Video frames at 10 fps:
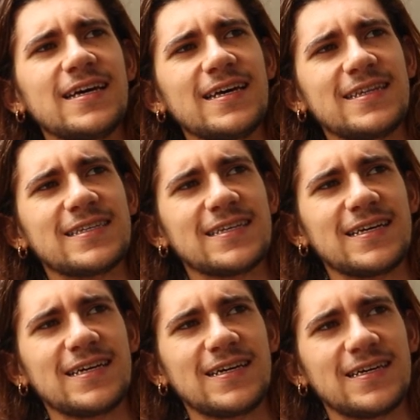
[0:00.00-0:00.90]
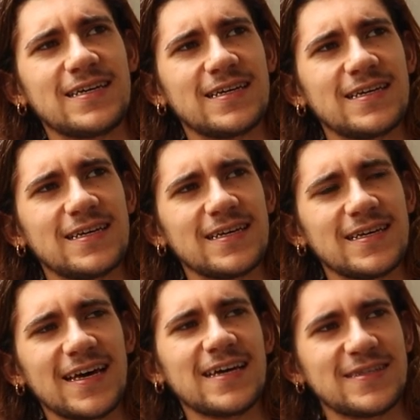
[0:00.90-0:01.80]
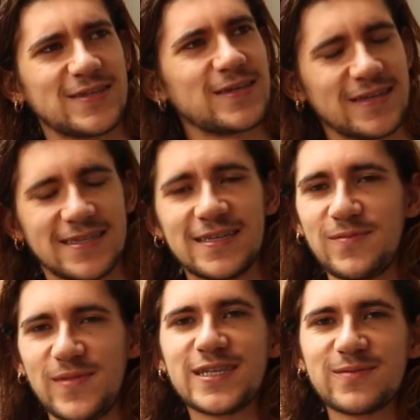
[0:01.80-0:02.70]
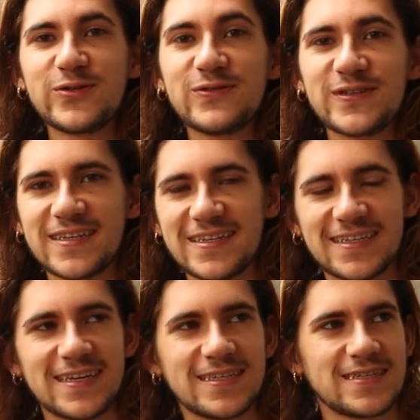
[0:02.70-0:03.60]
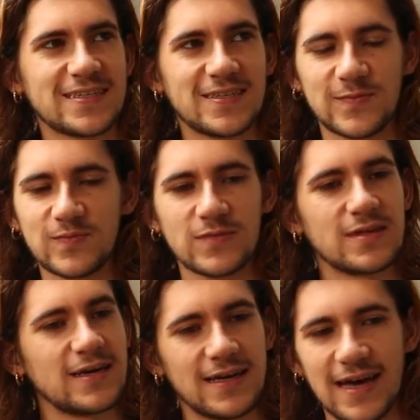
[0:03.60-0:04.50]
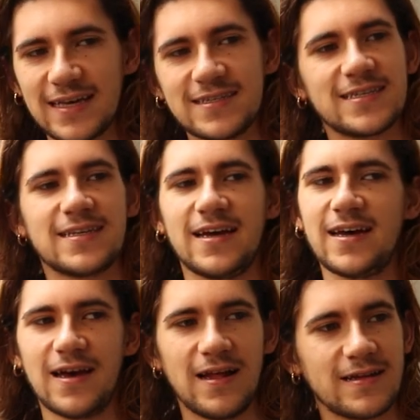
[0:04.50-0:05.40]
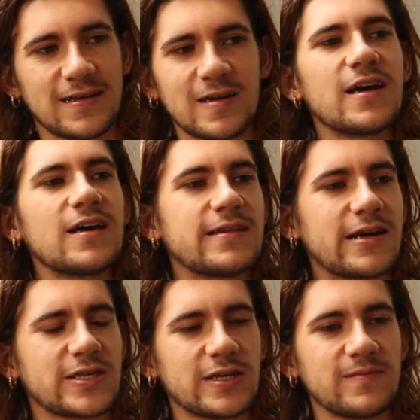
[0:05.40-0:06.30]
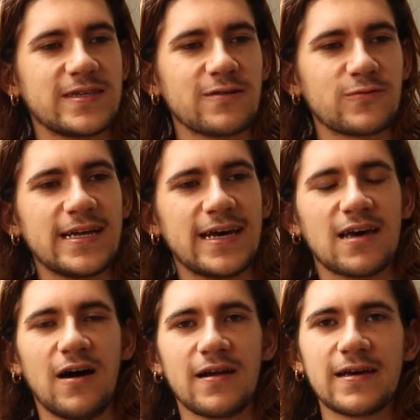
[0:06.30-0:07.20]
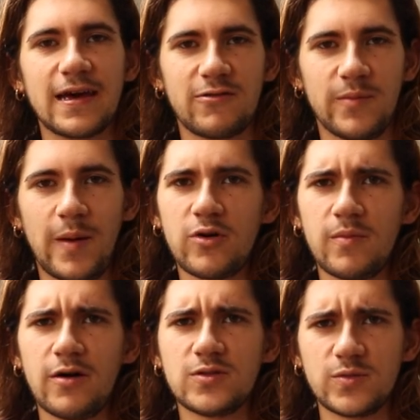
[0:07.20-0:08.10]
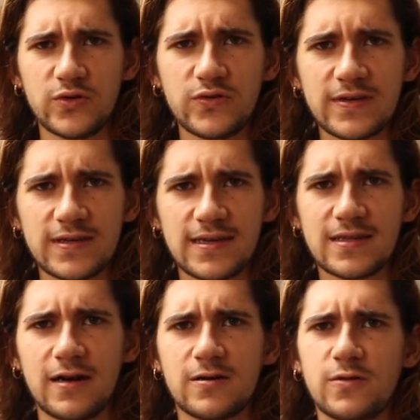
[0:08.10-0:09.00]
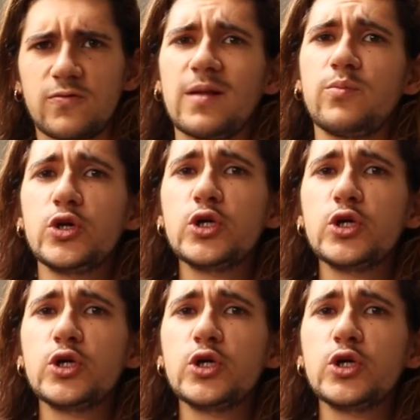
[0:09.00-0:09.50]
It's yeah, it's an amazing movie, and it has the style. There's something real iconic I remember about the movie, and that are the red